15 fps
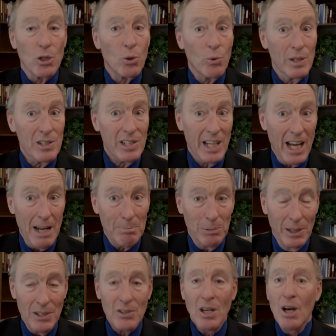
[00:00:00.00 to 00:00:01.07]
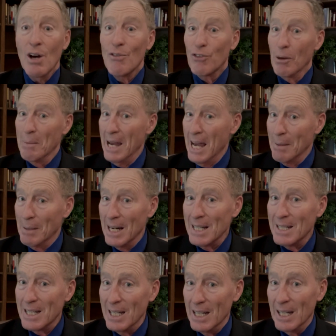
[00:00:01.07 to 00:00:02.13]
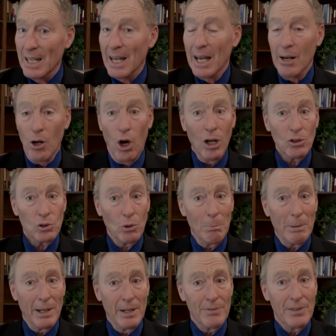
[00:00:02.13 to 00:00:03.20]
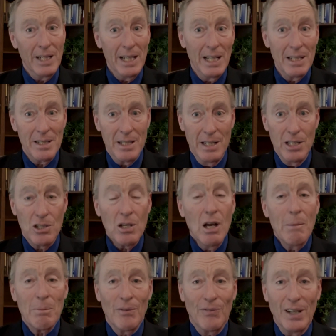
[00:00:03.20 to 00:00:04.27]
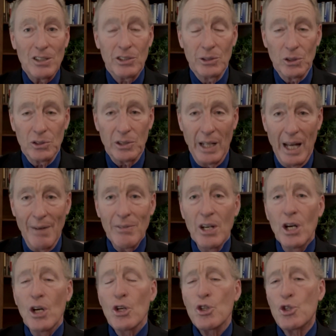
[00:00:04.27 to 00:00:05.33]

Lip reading: Chris Caplice from MIT and also part of DAT's professional staff,